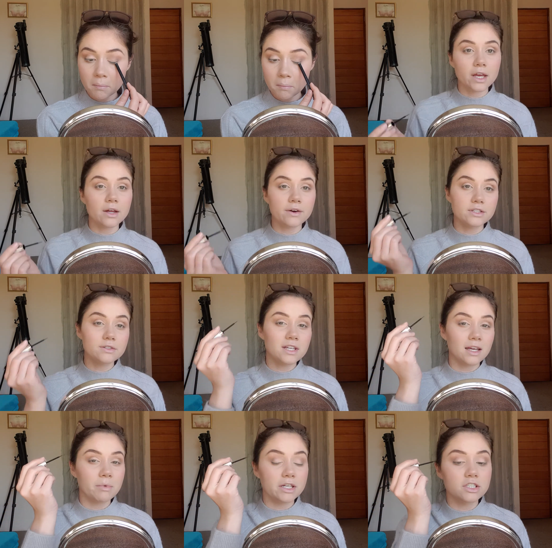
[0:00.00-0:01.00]
You know, I do
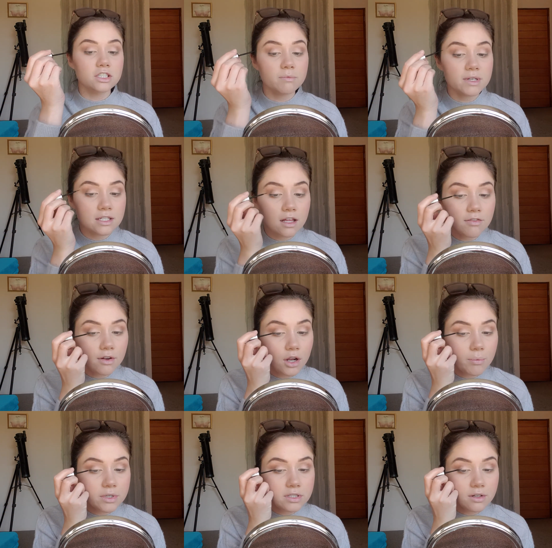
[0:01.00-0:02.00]
take pictures of myself a lot,
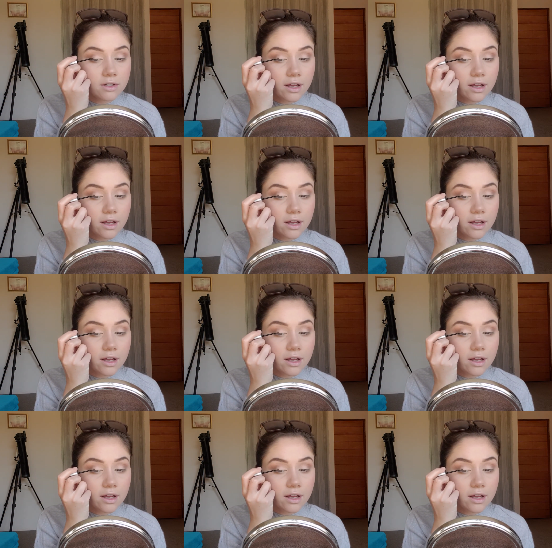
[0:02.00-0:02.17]
but it's not